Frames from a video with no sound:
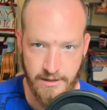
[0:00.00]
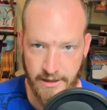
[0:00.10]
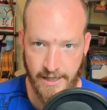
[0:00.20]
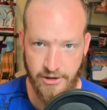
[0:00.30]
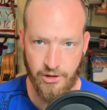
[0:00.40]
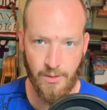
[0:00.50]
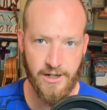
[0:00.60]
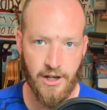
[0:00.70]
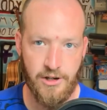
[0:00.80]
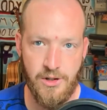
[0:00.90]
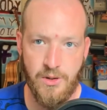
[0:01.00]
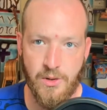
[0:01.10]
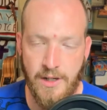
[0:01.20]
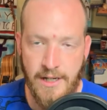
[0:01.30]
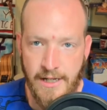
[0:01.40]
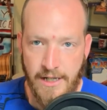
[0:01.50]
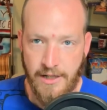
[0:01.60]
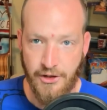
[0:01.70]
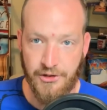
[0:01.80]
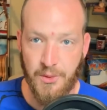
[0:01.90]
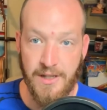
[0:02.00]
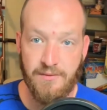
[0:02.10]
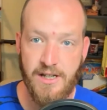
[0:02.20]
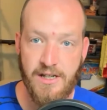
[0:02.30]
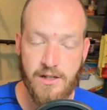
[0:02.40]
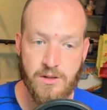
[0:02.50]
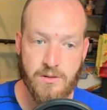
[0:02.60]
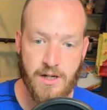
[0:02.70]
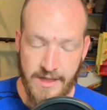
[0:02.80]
Look, I just wanted to do this quick video.